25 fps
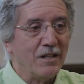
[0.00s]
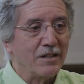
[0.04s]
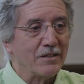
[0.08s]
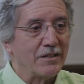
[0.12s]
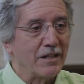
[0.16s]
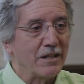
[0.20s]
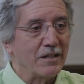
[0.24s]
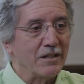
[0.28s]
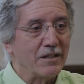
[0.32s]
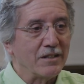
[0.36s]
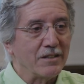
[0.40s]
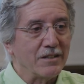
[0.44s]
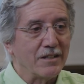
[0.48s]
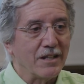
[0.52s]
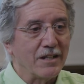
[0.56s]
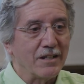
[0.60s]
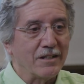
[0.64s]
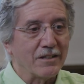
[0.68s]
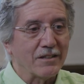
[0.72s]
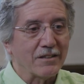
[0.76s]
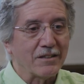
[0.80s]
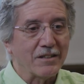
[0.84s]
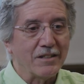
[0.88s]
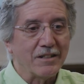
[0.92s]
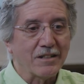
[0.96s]
They,
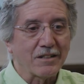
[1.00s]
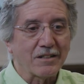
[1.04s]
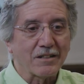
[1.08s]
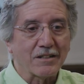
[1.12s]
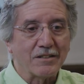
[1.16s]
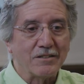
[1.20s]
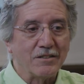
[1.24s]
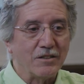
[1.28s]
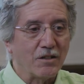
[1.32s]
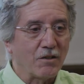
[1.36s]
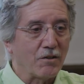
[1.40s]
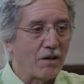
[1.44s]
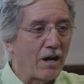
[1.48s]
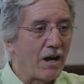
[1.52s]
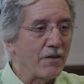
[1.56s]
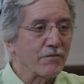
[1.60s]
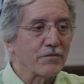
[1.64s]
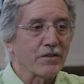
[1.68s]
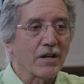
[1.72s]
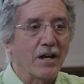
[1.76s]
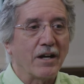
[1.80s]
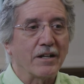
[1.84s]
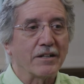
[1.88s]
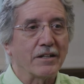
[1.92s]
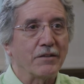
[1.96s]
they think, you know, I've
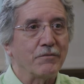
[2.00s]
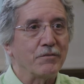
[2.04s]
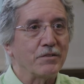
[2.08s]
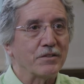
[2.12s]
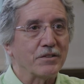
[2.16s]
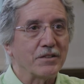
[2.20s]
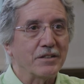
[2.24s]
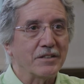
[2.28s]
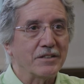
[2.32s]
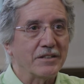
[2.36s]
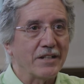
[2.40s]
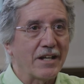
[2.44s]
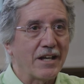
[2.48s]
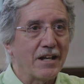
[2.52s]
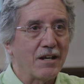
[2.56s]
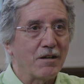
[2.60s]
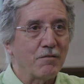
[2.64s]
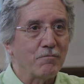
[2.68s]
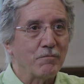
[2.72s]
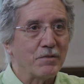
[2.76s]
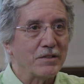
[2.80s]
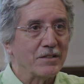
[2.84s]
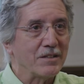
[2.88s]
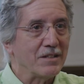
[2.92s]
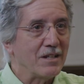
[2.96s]
got everything
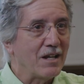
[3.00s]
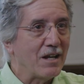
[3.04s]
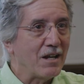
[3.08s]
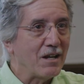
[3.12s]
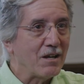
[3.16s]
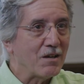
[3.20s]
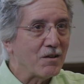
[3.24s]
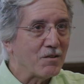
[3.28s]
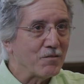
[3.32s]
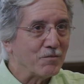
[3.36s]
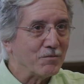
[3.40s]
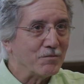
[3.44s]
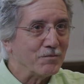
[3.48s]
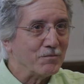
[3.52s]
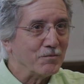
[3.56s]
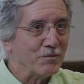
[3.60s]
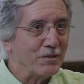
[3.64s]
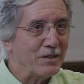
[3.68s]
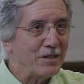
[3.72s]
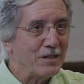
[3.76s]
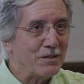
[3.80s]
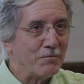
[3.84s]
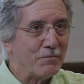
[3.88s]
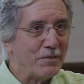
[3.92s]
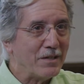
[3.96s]
down, but now,
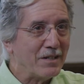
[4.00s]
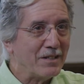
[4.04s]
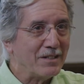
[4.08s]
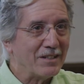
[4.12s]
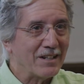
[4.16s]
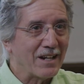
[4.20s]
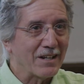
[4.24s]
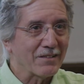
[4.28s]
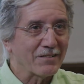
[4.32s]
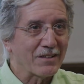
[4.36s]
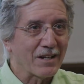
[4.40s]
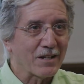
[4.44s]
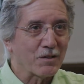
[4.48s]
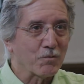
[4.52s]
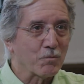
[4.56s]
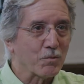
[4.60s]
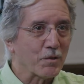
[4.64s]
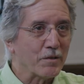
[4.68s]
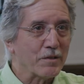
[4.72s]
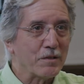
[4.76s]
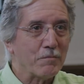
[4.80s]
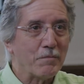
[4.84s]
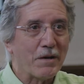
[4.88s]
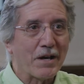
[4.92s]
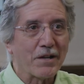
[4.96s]
wait a minute, I got to
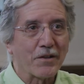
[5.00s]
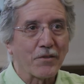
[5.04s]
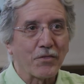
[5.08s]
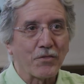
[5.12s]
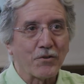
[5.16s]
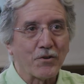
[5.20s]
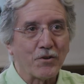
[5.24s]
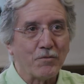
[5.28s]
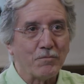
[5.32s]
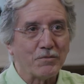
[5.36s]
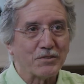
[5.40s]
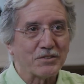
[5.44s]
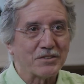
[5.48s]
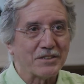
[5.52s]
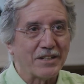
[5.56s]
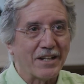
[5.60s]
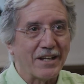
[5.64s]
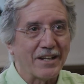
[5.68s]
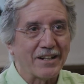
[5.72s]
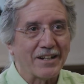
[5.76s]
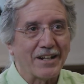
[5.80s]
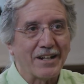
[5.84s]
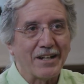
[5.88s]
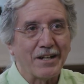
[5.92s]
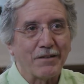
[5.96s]
worry about a thermostat.
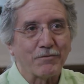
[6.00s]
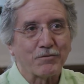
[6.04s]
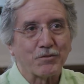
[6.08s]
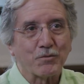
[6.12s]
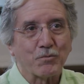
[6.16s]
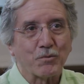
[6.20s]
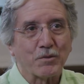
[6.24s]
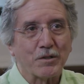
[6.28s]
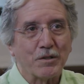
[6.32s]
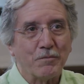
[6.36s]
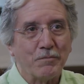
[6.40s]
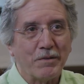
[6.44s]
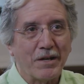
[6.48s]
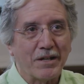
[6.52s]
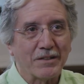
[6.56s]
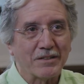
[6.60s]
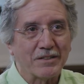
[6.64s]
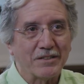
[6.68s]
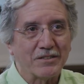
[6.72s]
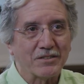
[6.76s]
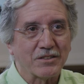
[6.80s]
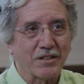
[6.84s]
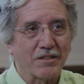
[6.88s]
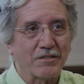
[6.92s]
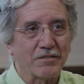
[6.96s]
I have to worry
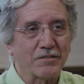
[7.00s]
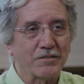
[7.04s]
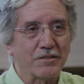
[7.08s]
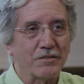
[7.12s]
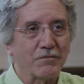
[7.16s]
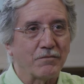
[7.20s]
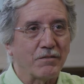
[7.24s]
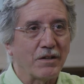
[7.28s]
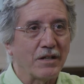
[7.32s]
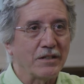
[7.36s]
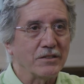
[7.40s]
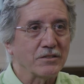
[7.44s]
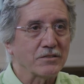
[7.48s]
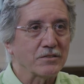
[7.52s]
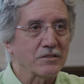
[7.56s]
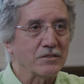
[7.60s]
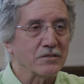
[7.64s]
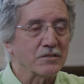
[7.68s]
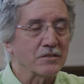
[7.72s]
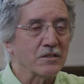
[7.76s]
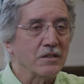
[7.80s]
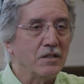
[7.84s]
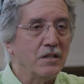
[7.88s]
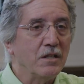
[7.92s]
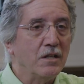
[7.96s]
about these
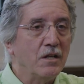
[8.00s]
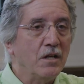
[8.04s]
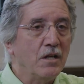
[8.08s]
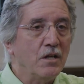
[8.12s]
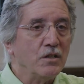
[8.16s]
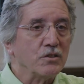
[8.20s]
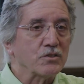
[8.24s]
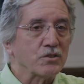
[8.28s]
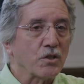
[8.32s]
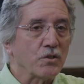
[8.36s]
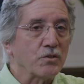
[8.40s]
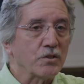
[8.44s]
other devices.